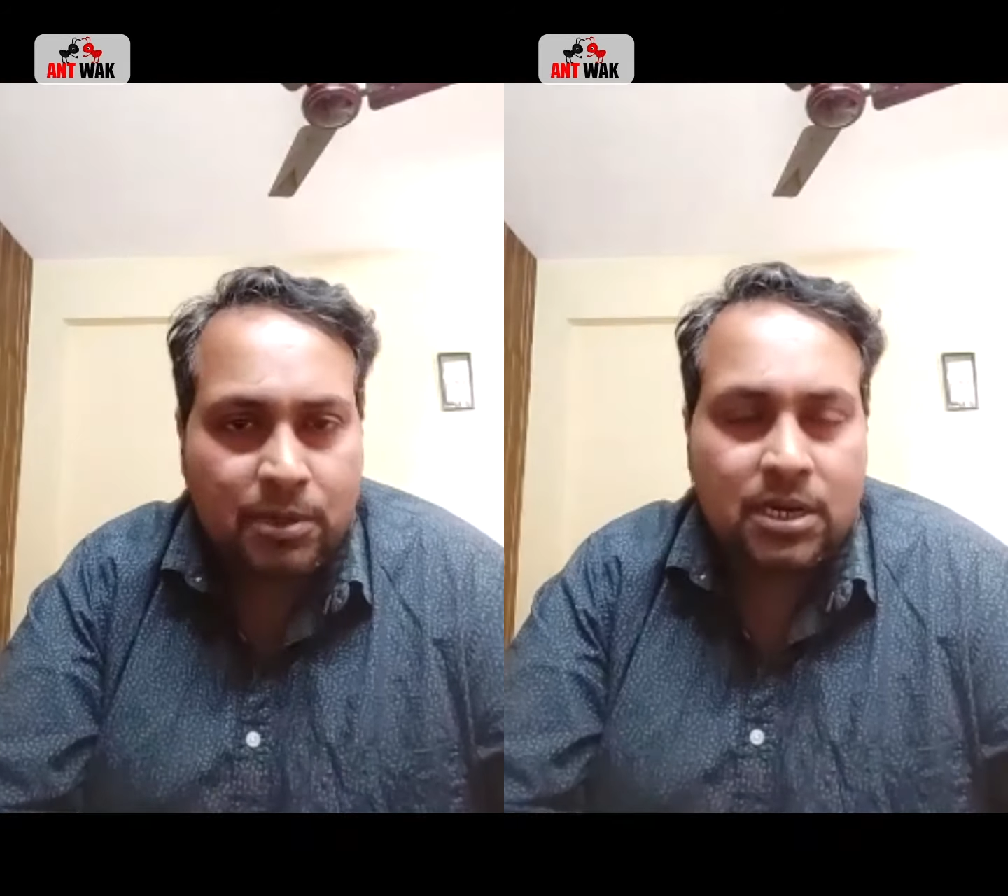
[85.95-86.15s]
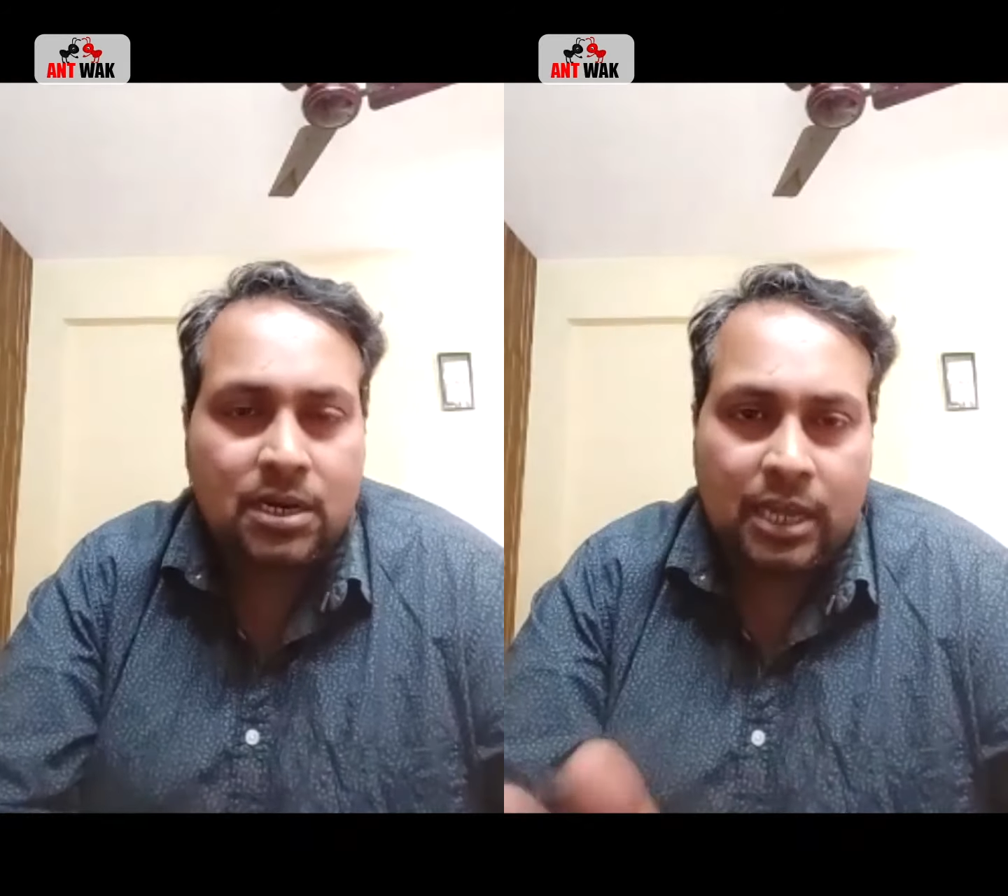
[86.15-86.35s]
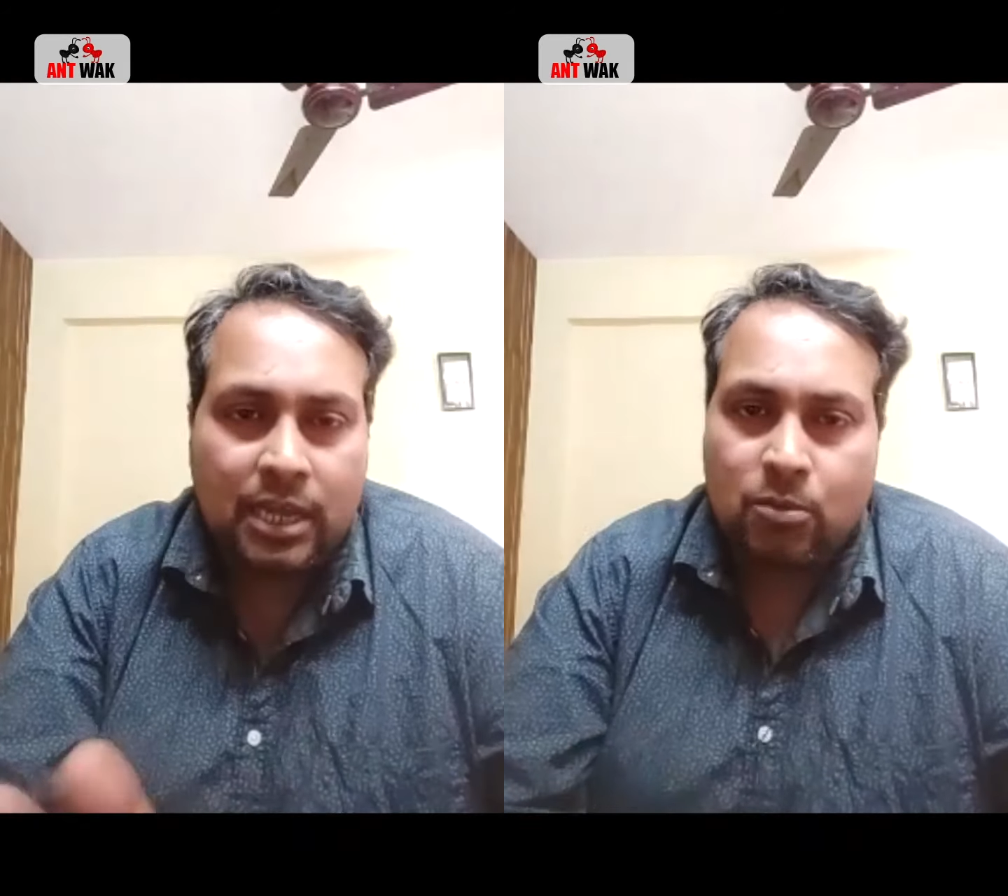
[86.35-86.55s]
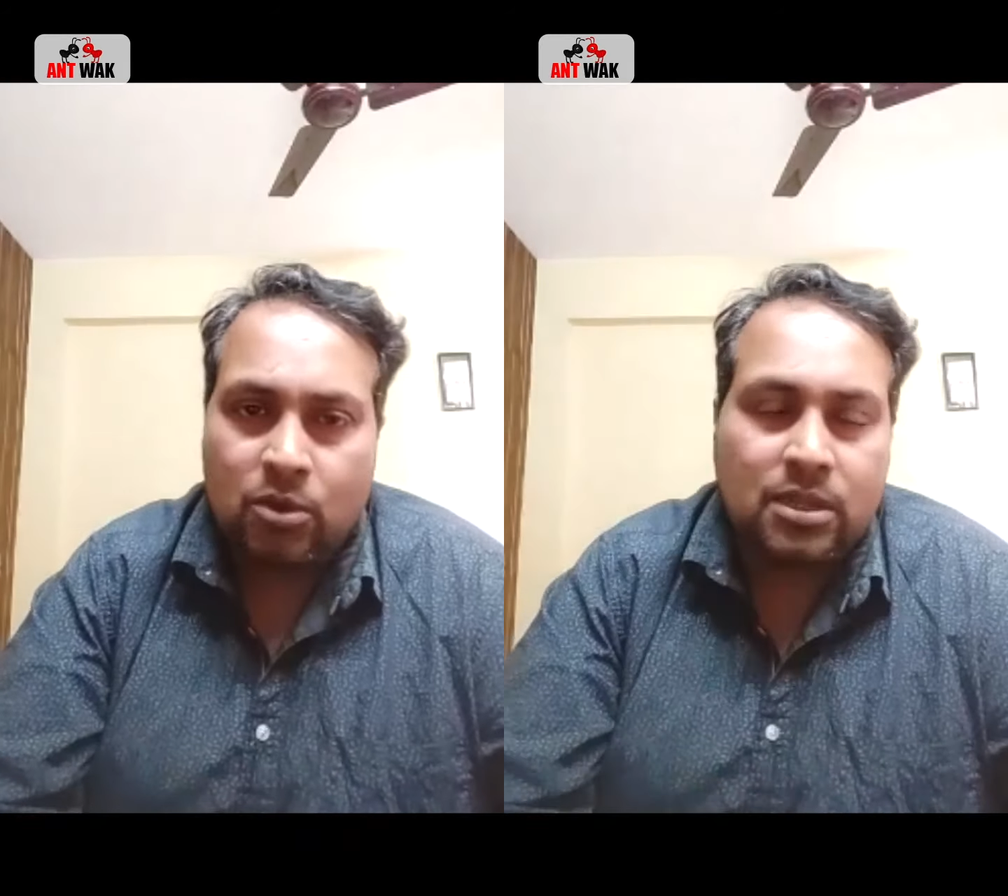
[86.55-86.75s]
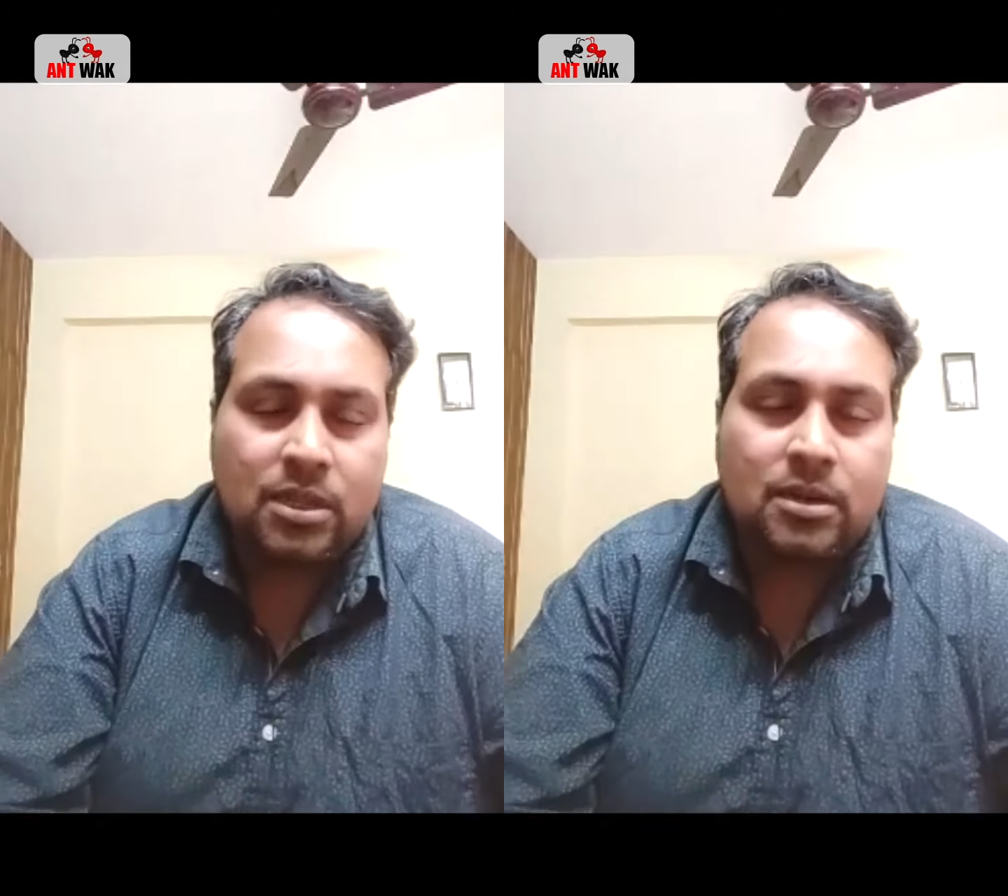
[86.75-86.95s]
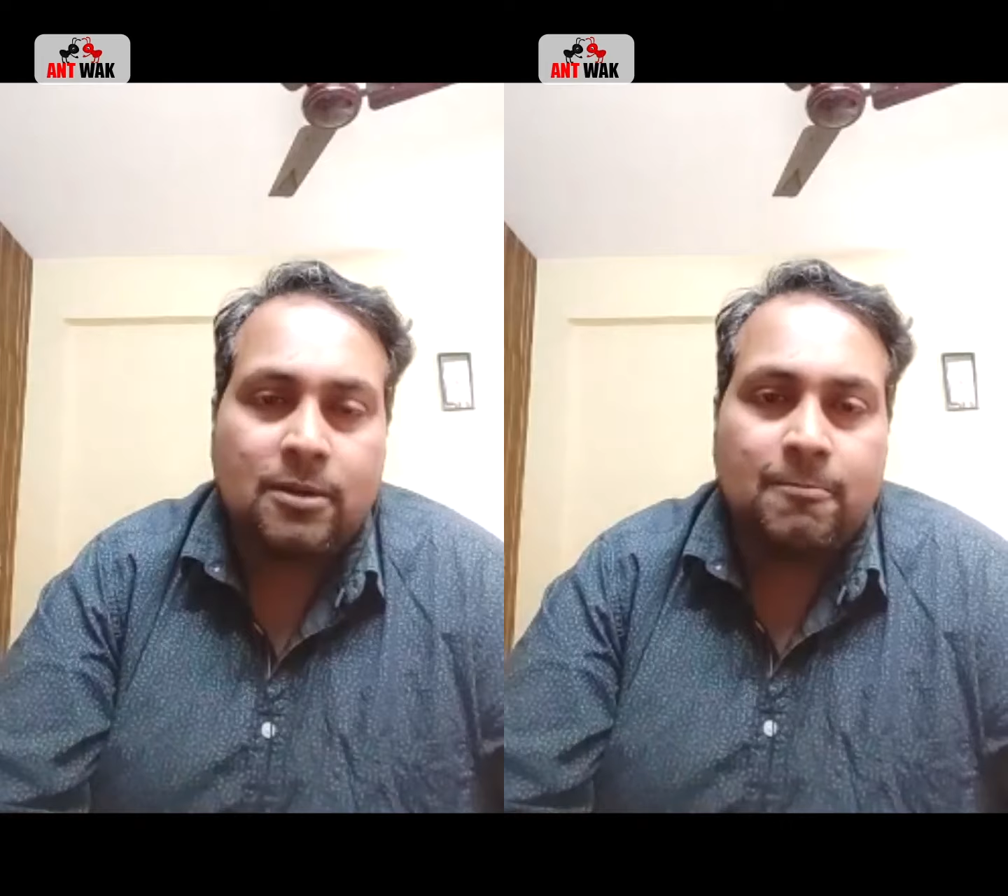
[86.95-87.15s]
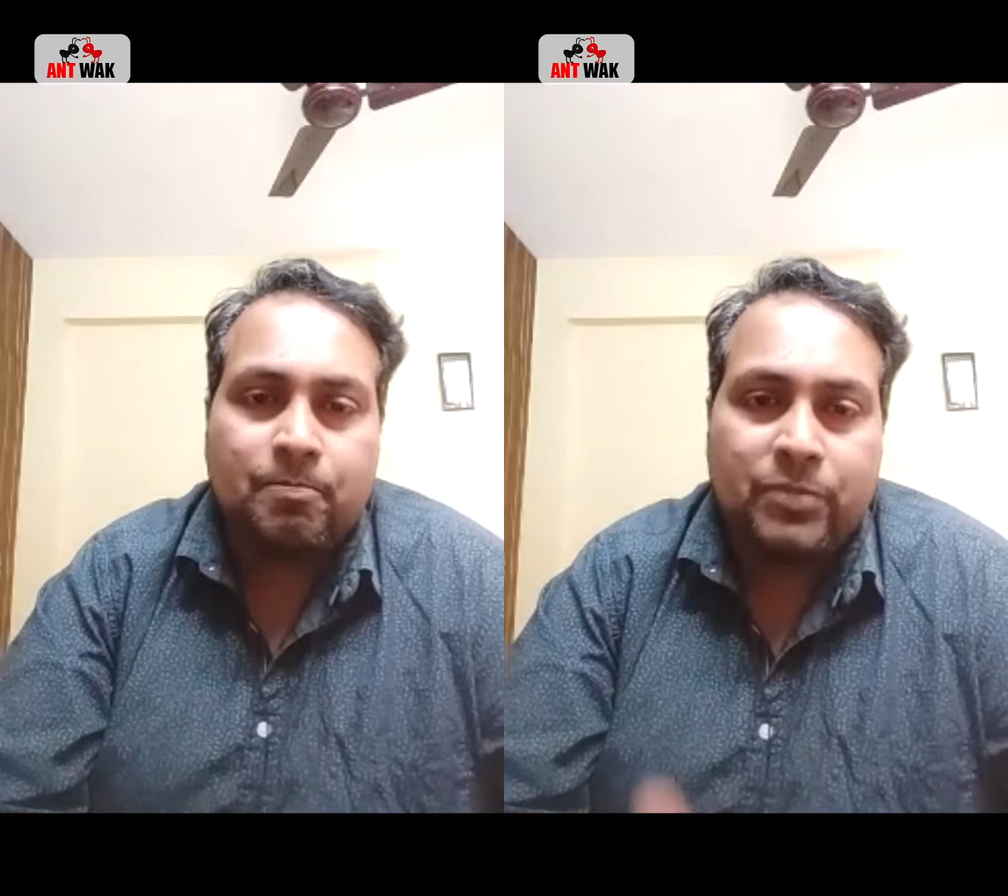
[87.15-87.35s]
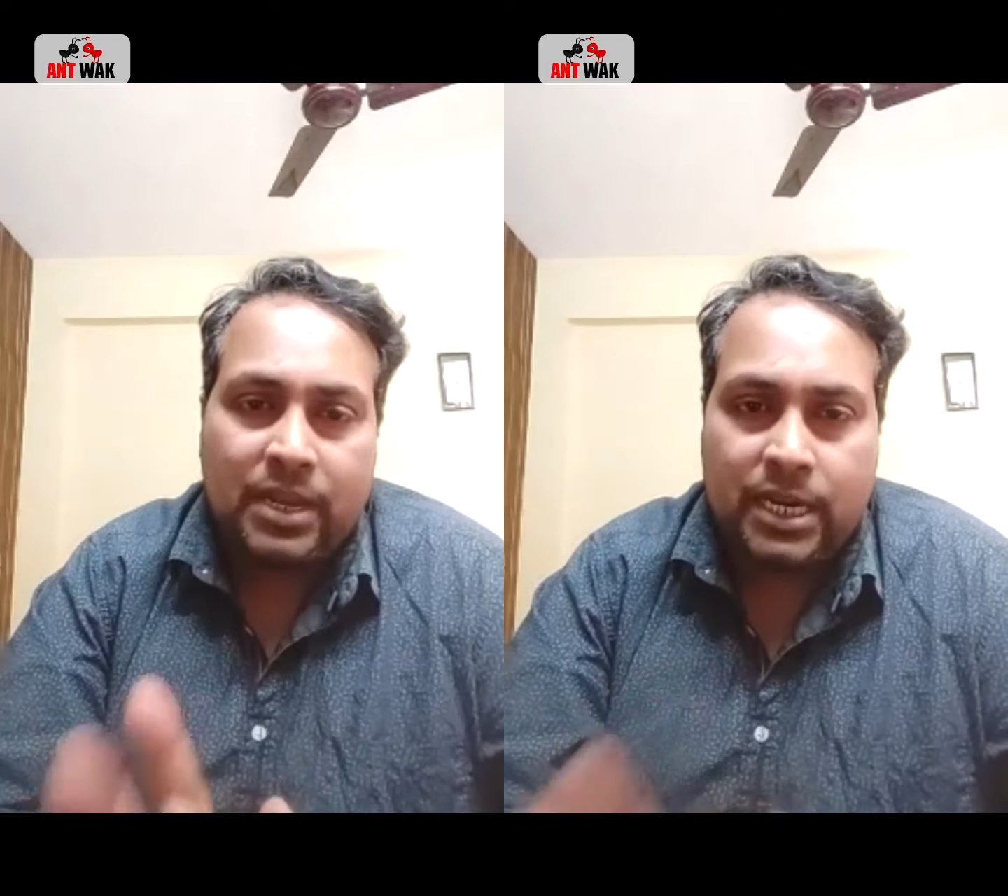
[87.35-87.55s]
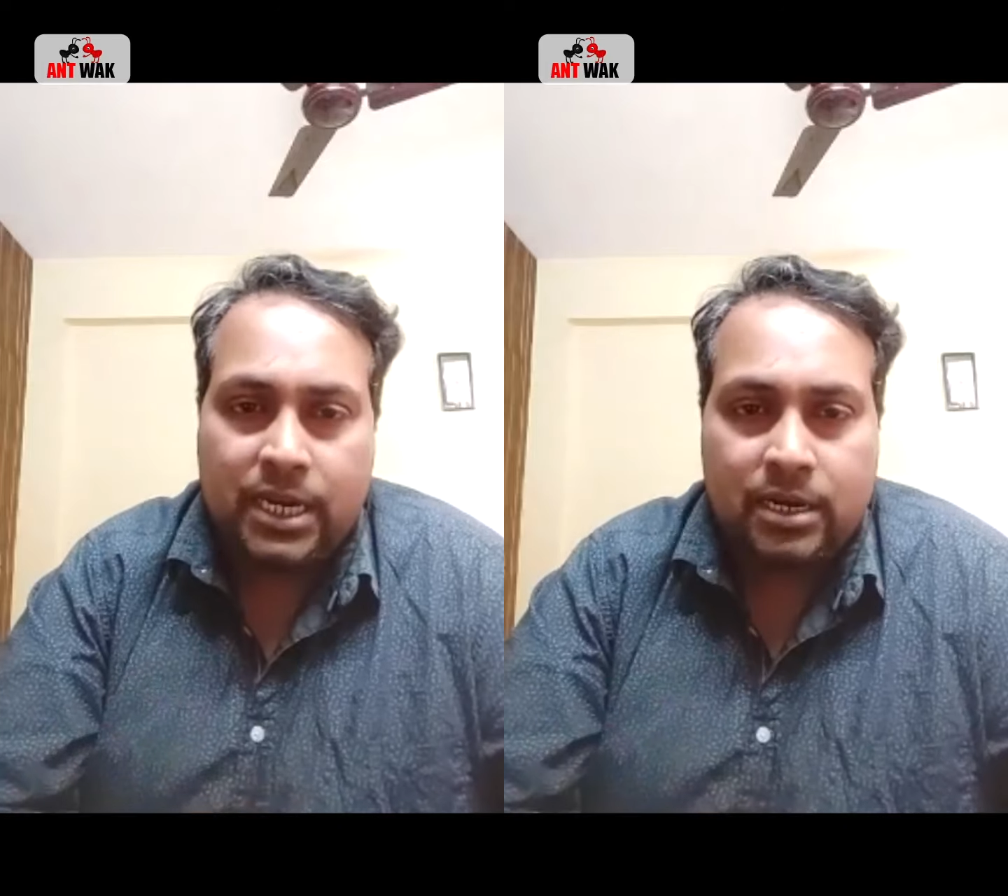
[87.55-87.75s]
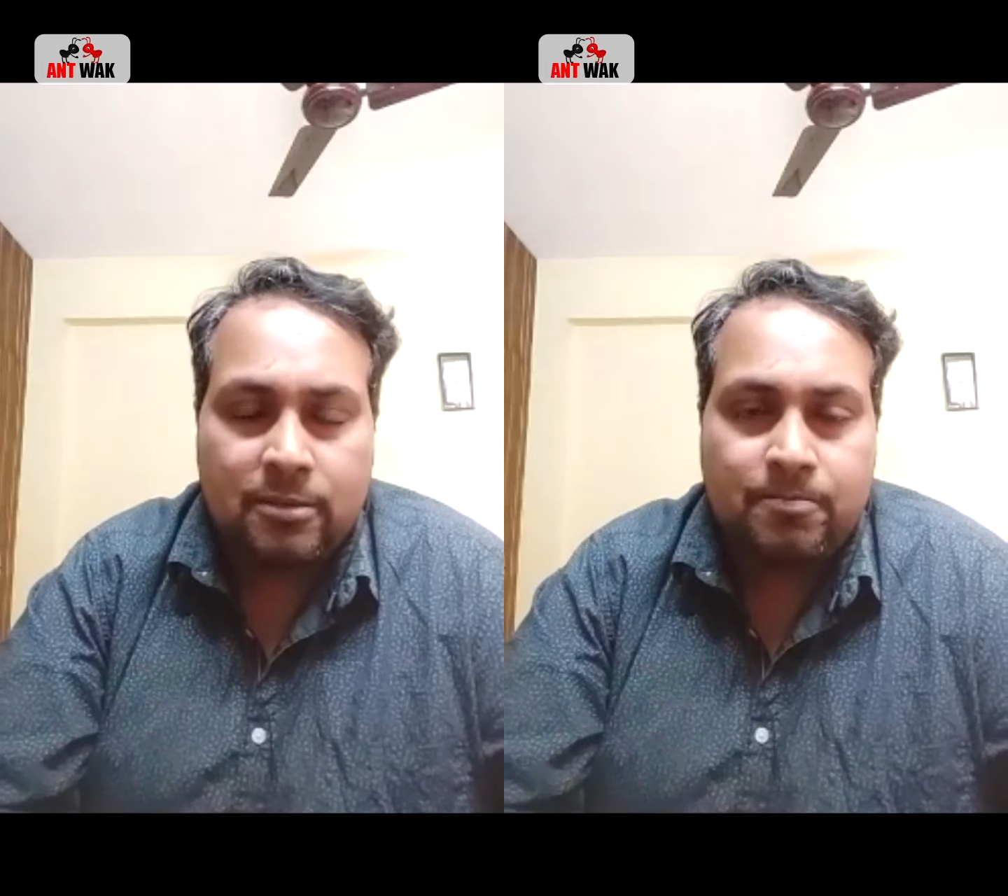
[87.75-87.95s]
spending time on
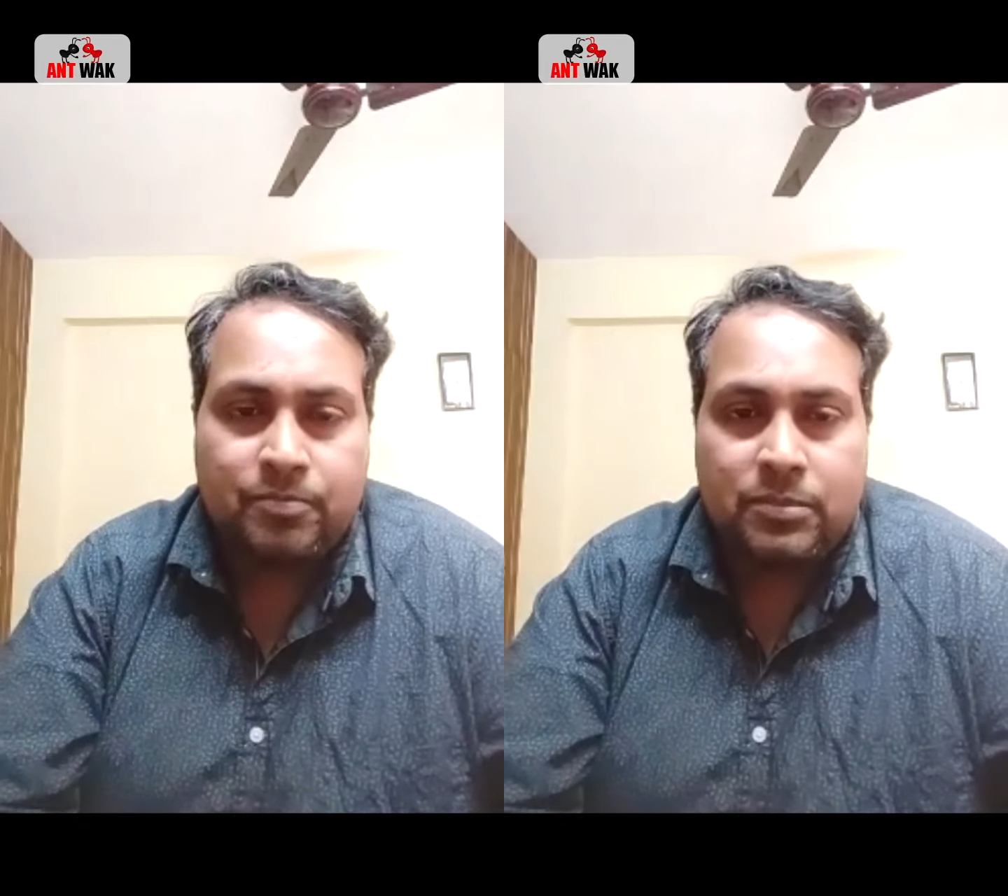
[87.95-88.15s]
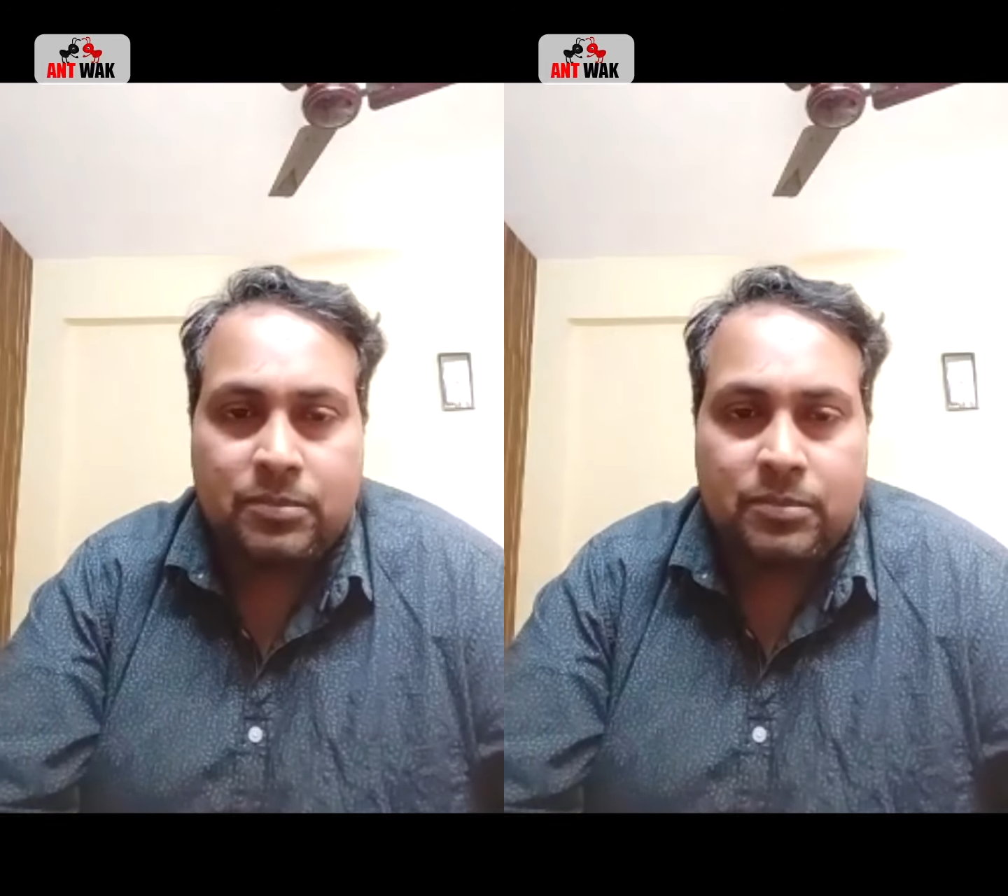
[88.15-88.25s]
the lead.